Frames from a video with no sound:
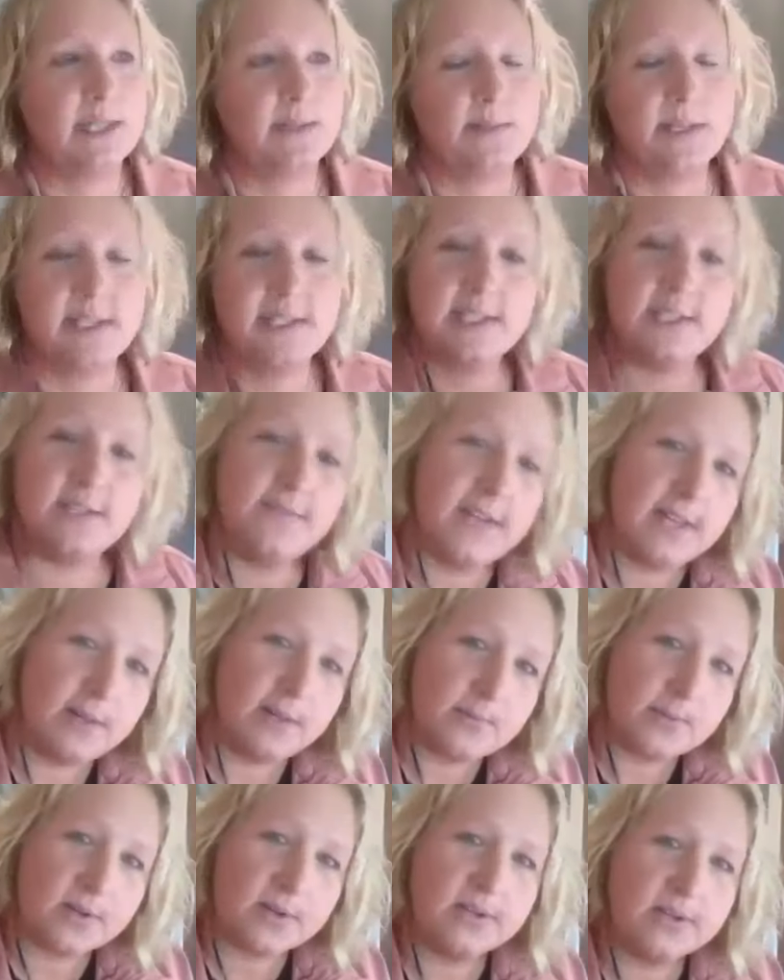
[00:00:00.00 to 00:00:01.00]
husband is a
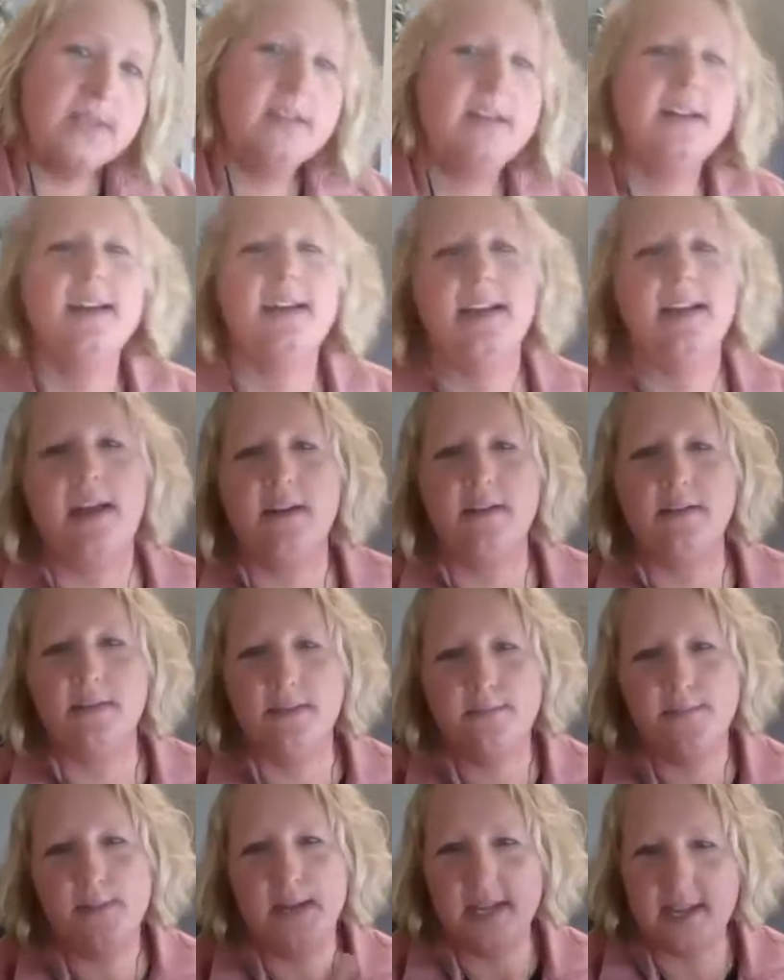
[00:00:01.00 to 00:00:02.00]
developer, and
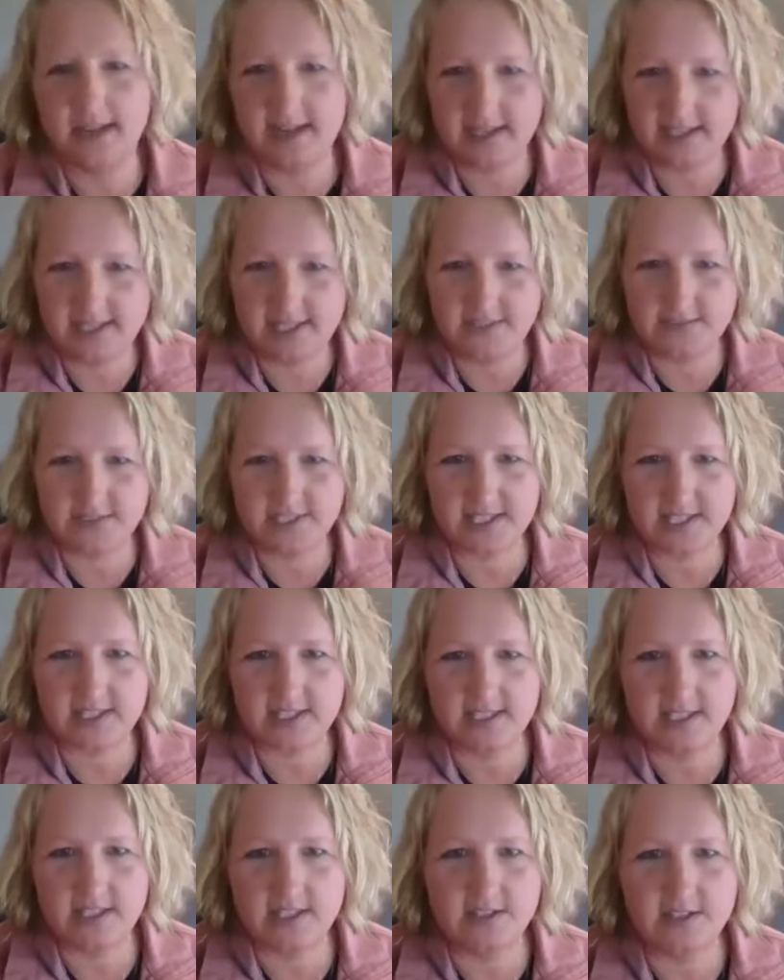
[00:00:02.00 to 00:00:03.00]
I've been in IT for
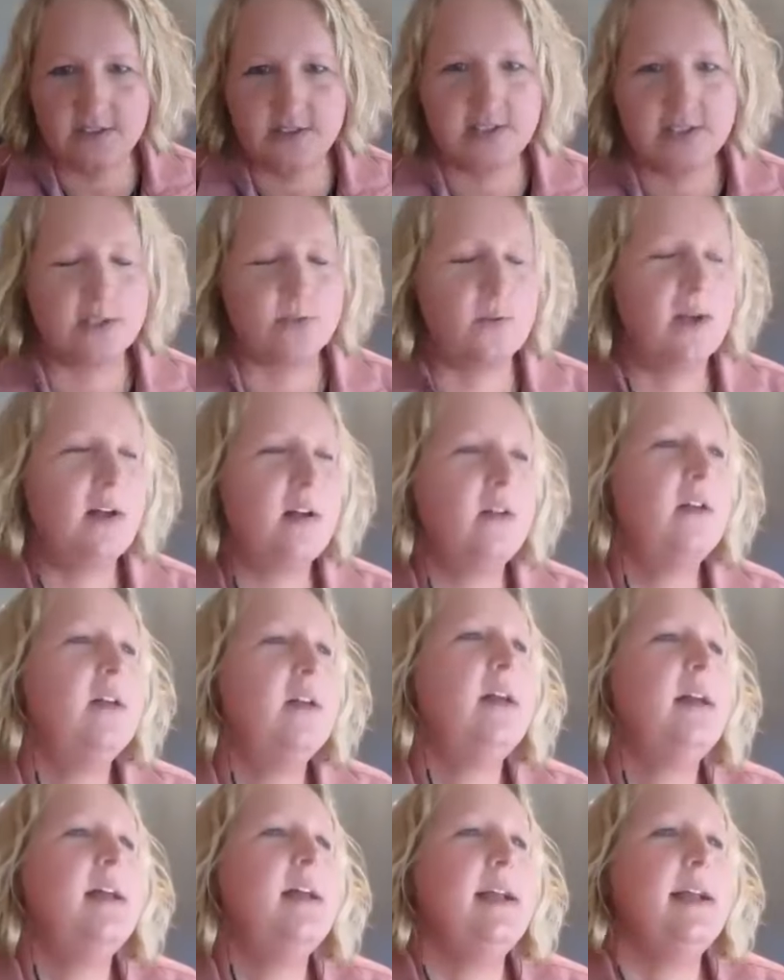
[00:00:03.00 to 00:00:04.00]
16 years as well.
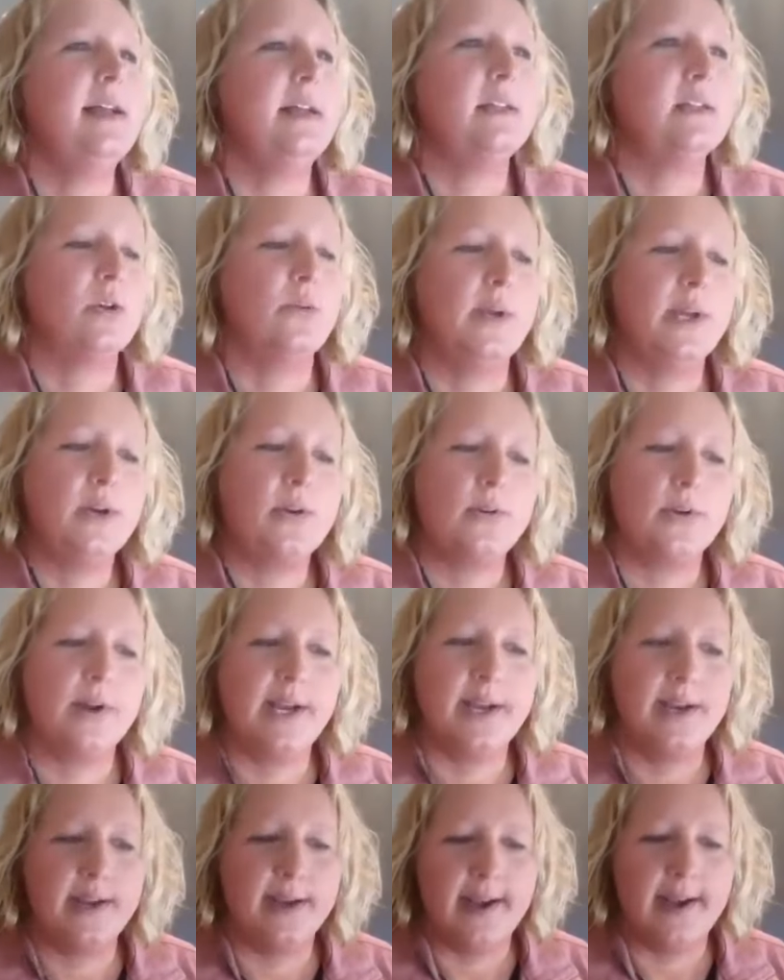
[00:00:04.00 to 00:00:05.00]
And so we
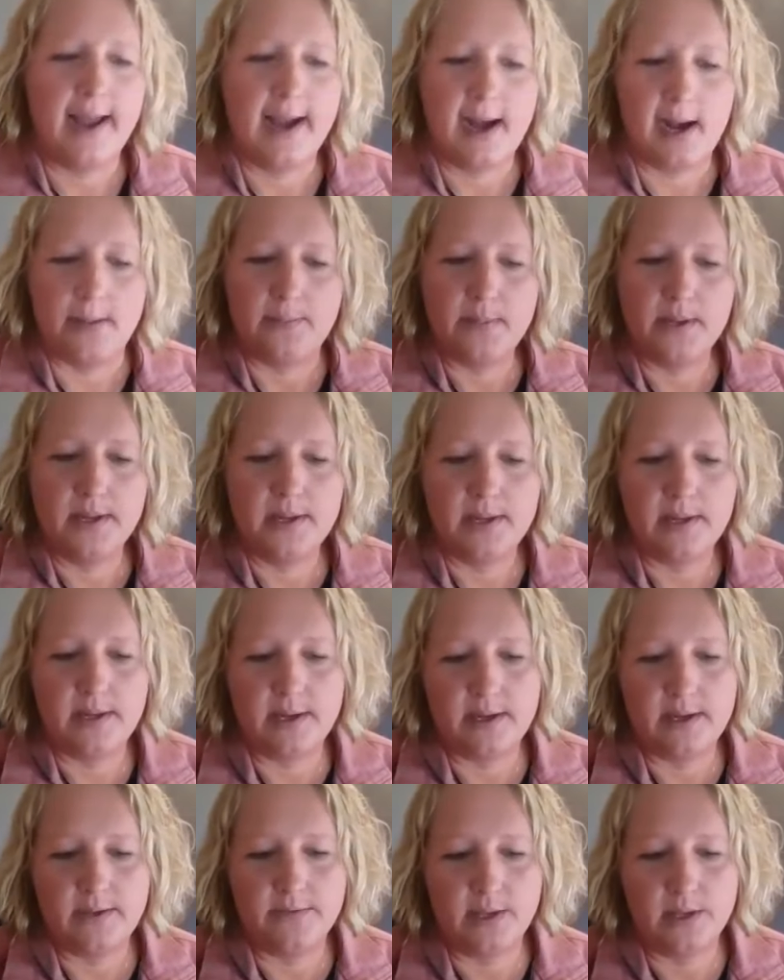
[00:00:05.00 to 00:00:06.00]
created an app
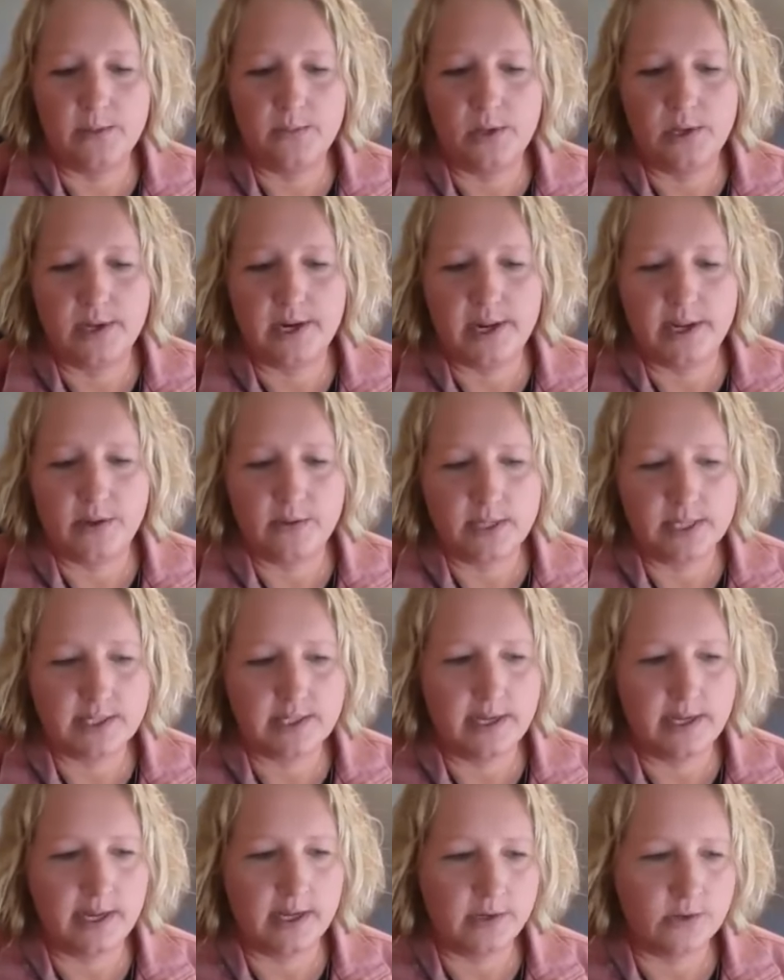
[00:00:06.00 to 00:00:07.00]
available on iOS
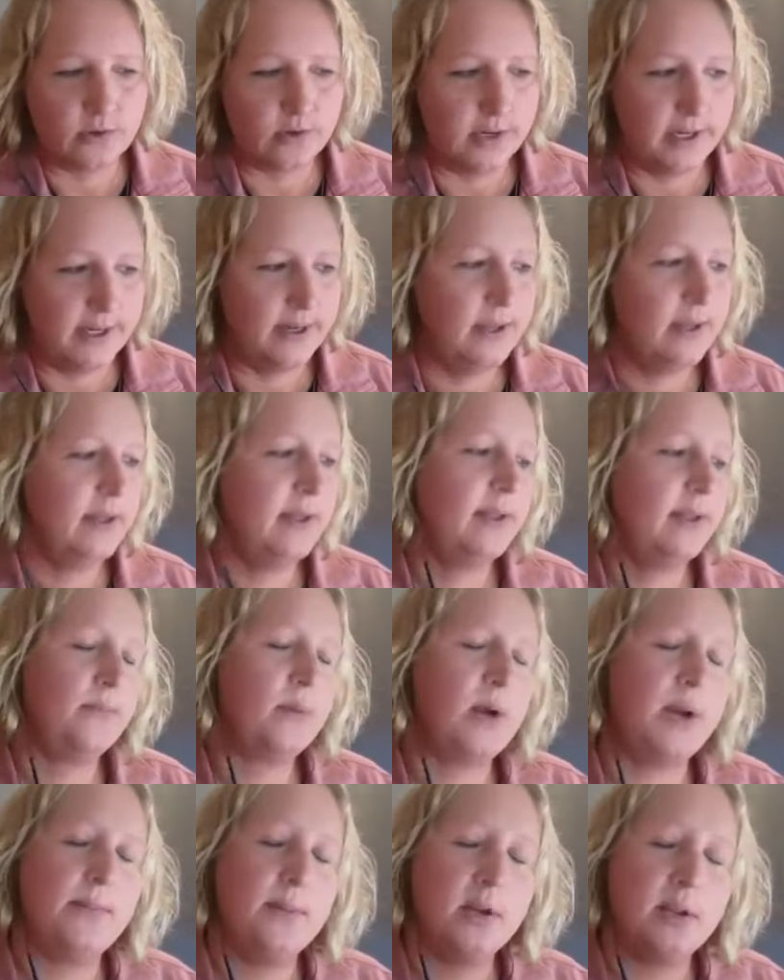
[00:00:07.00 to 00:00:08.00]
and Android.
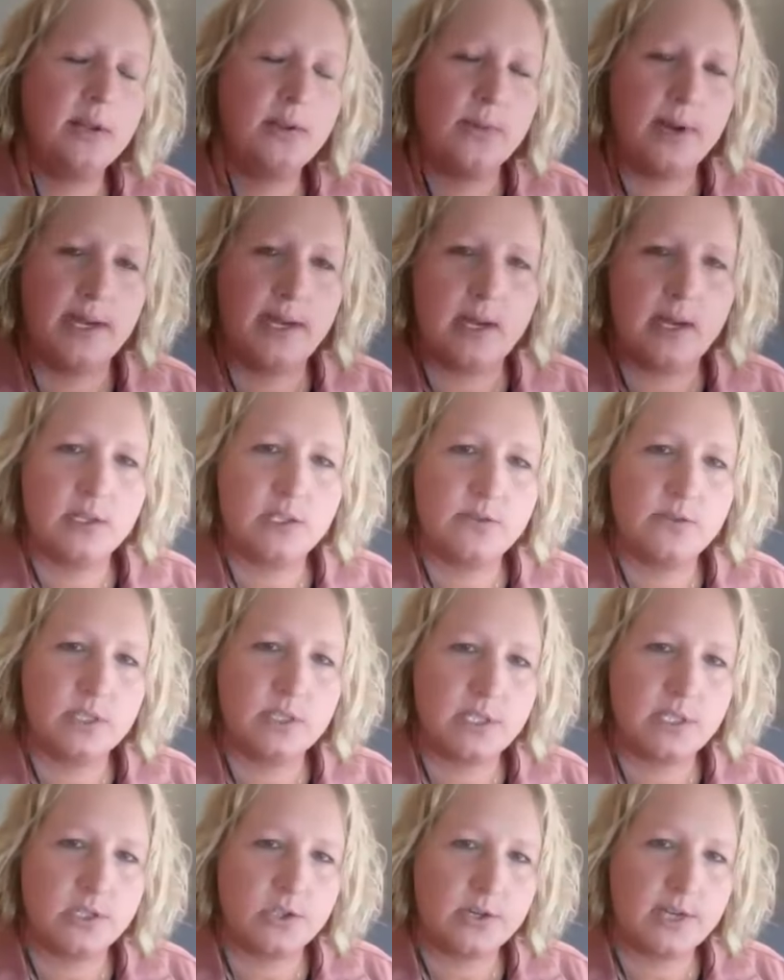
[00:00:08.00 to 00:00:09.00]
Primarily right now it's for the
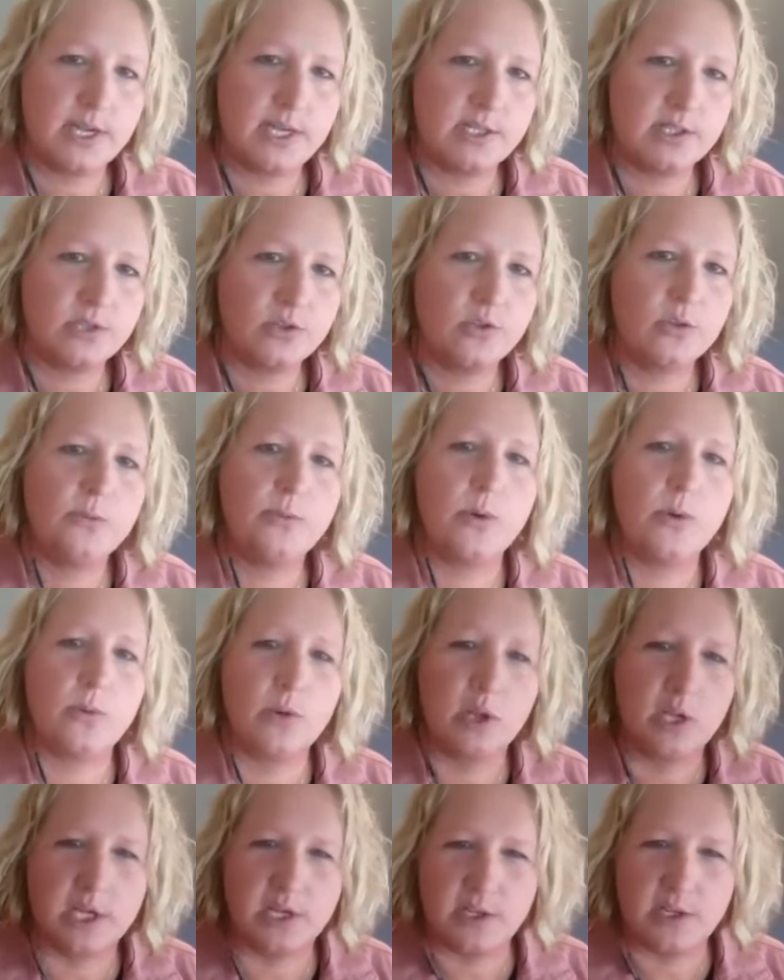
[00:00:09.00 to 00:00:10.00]
Central Cass School, but we're
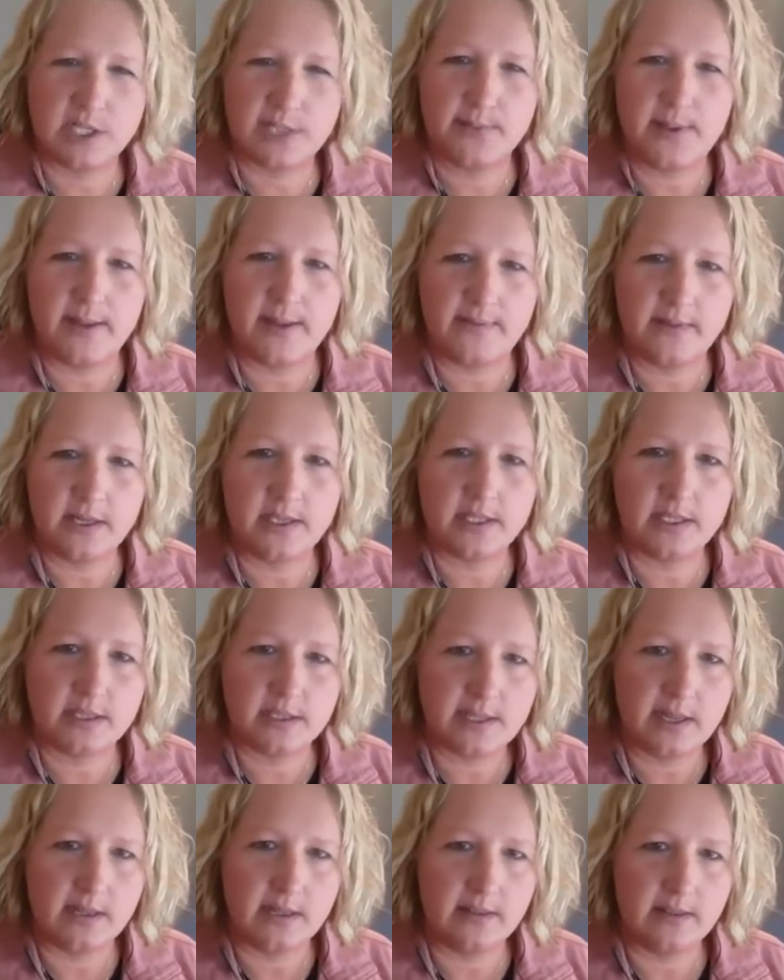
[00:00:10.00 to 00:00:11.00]
looking to expand that to the
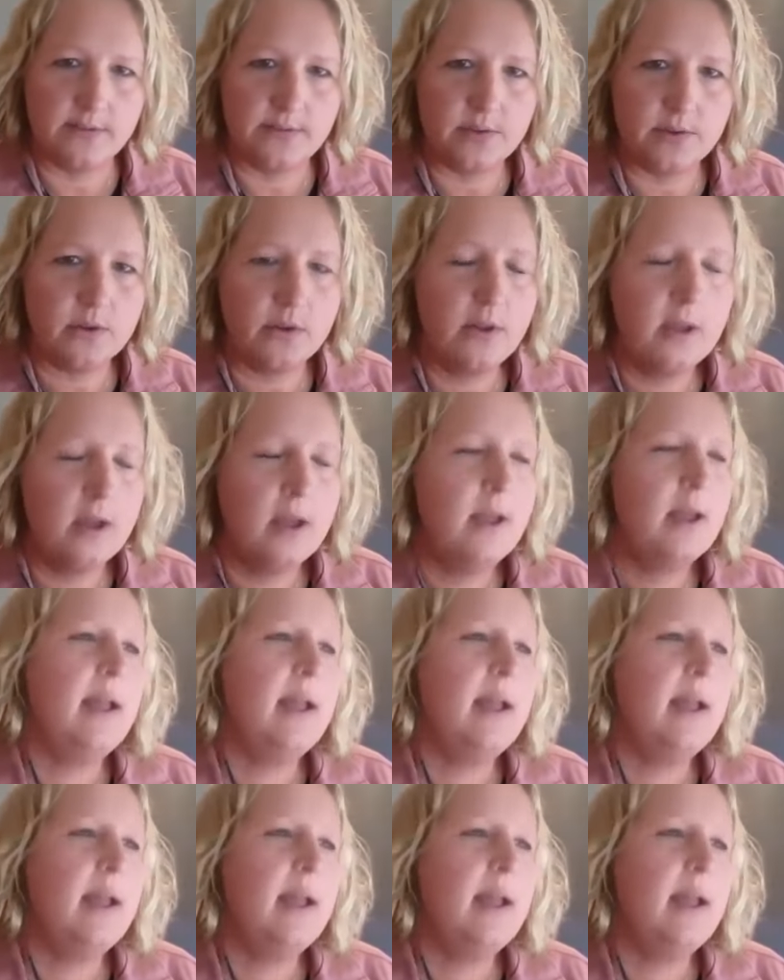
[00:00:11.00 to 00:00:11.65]
state level.